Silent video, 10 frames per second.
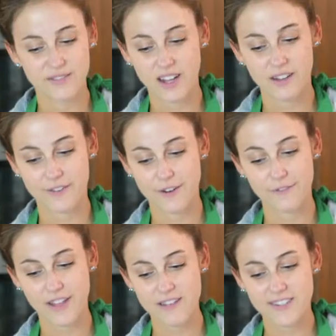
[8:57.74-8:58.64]
of all of our
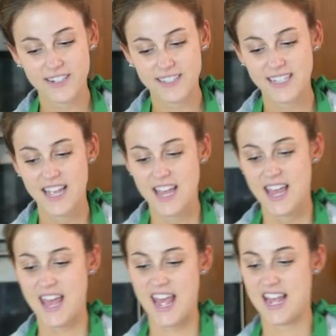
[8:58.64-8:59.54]
flavors,
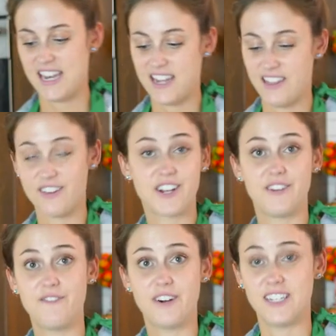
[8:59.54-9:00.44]
and they're
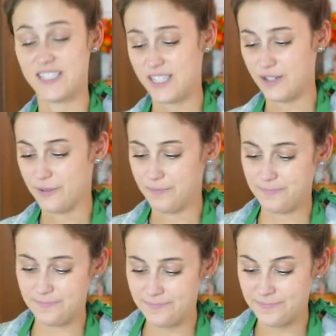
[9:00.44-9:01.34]
good for us too.
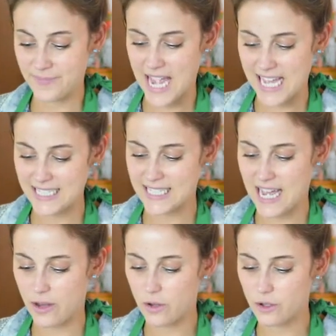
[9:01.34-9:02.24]
Has
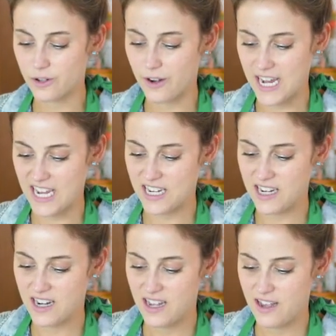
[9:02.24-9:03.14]
that whole grain
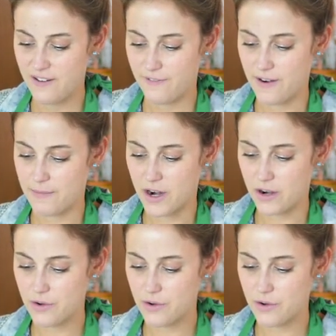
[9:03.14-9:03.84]
from our